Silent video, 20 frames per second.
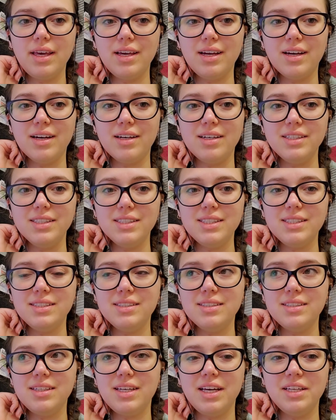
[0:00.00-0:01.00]
guys,
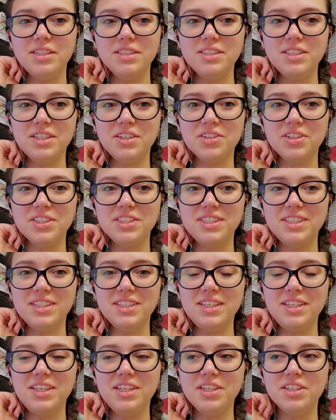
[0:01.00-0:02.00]
Editing
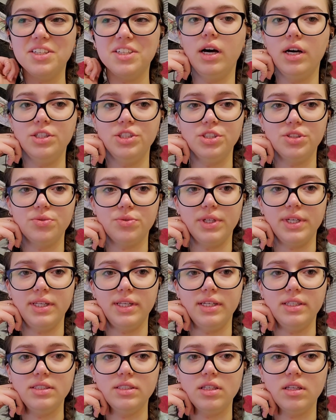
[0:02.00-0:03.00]
Christina here. I just
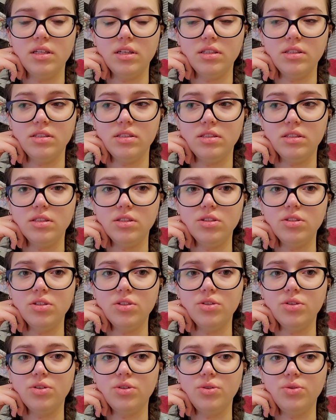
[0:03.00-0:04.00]
realized that I didn't
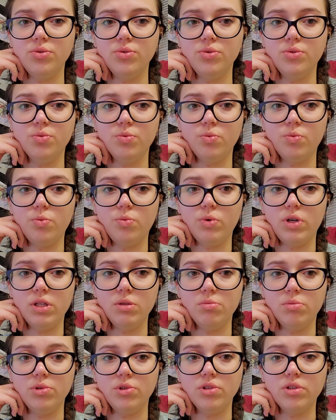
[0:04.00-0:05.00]
include
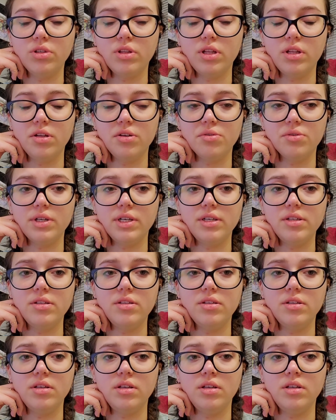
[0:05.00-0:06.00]
one book that I read
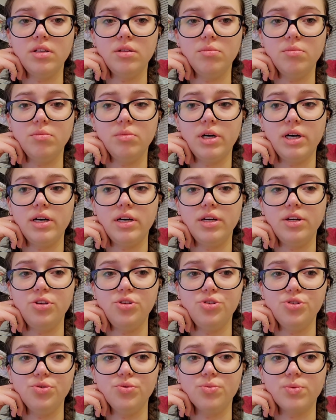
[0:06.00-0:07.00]
in my
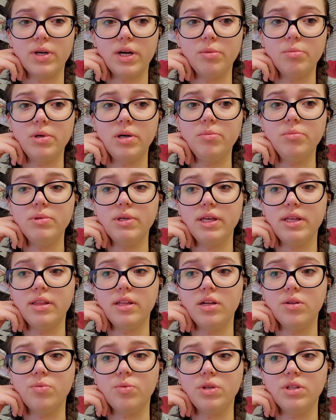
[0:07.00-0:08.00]
June wrap-up, and
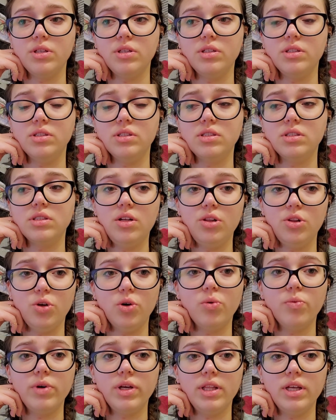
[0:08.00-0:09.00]
that one is
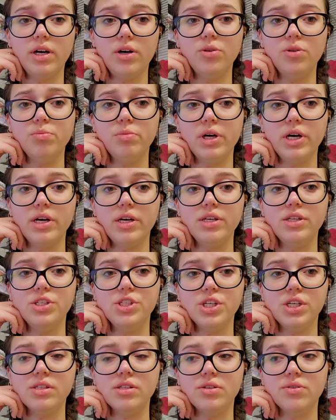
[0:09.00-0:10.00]
Long Way Down by
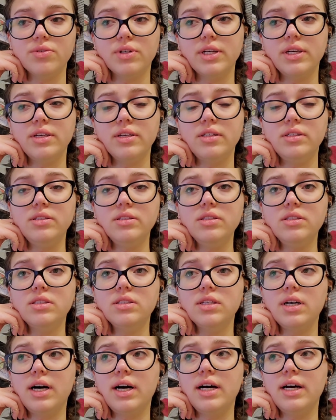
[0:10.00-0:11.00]
Jason
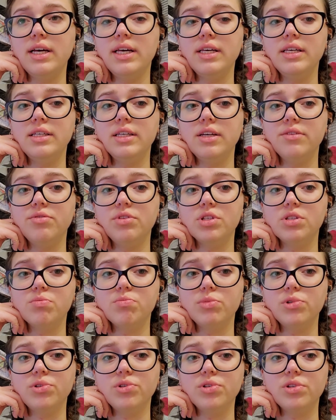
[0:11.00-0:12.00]
Reynolds. I gave this
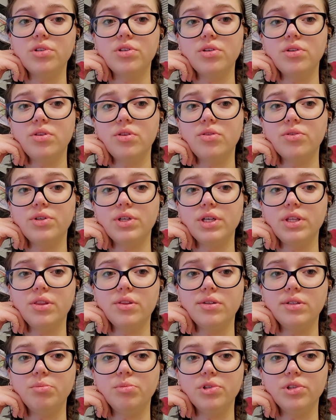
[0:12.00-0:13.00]
book
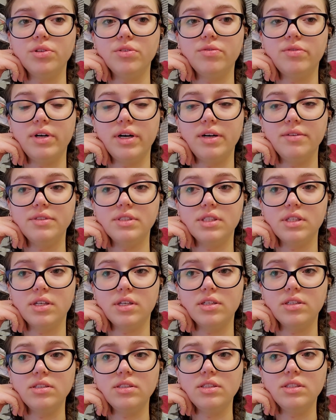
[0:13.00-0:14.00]
3.5
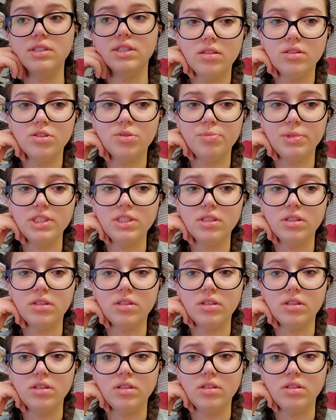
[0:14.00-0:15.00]
stars. So
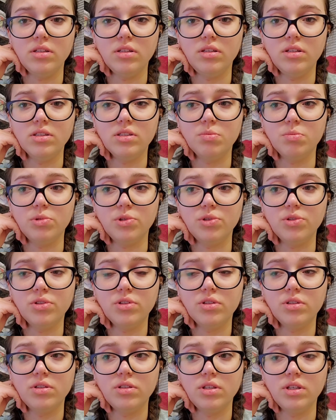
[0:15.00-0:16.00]
basically, this
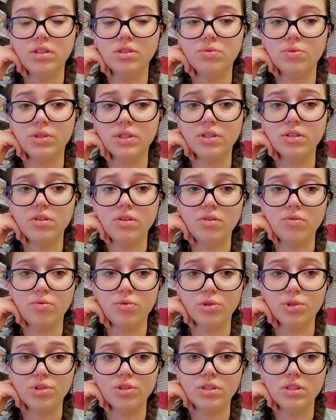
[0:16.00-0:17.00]
book is written in
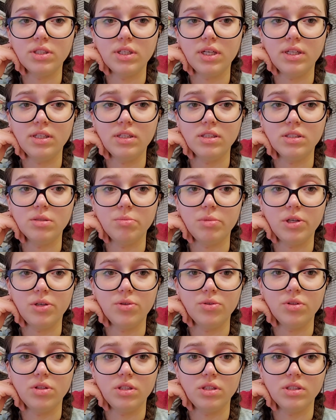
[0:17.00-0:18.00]
verse, and it's
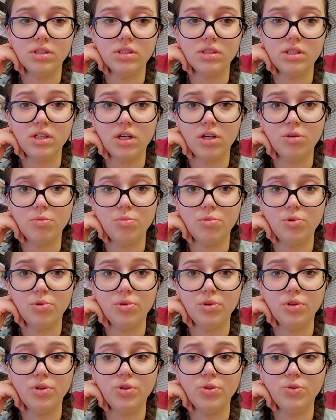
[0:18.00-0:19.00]
about this young
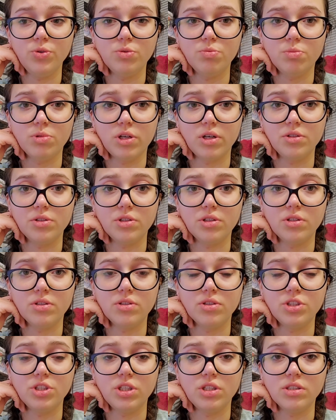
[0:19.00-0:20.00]
boy whose brother
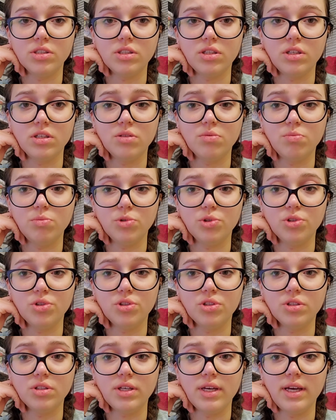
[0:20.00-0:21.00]
just got
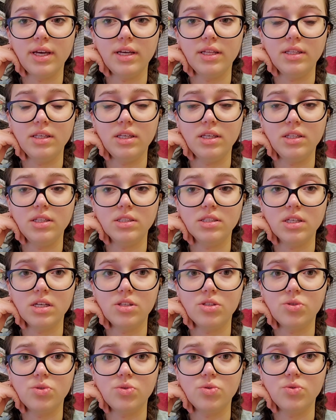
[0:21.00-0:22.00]
murdered, and he
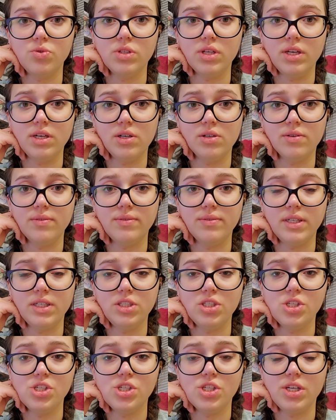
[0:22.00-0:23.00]
decides to take
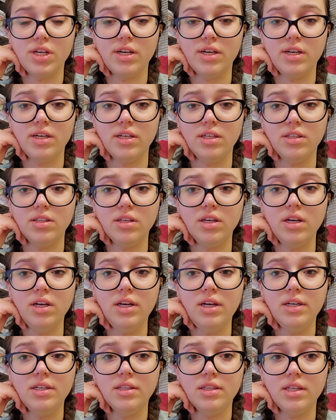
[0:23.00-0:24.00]
revenge and
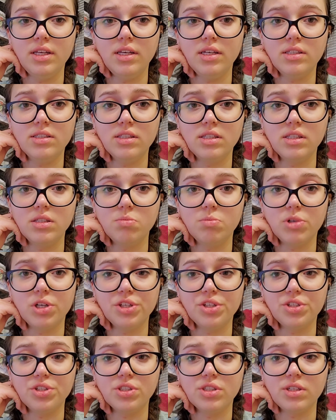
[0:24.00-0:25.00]
takes his
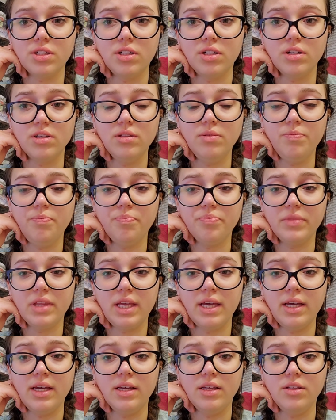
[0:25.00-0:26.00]
brother's gun
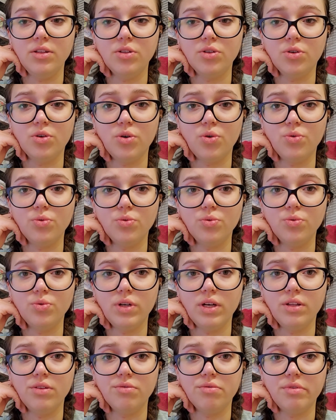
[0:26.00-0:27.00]
and go
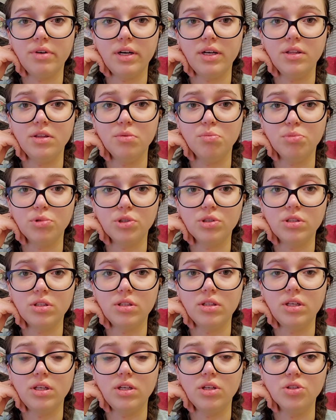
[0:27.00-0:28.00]
and find the person
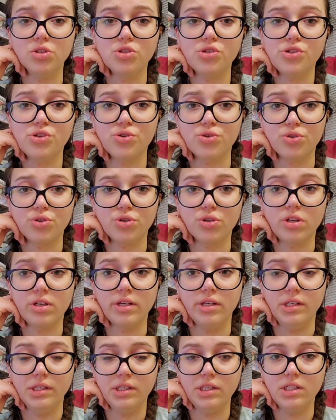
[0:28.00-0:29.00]
he is sure
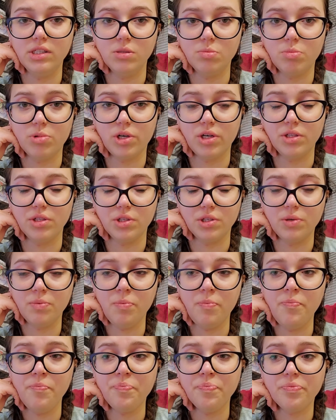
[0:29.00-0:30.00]
killed his brother.
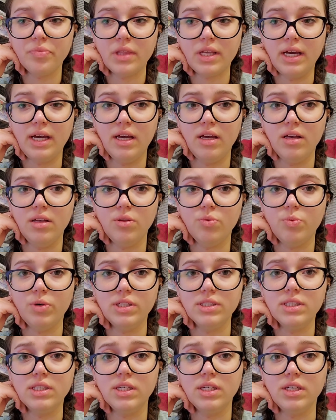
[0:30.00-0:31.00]
And
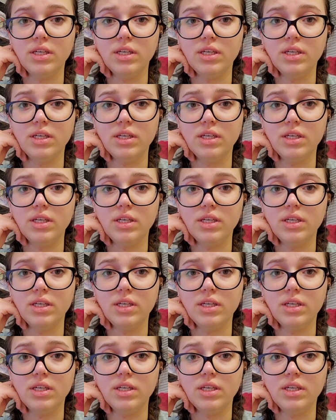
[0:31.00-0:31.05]
once he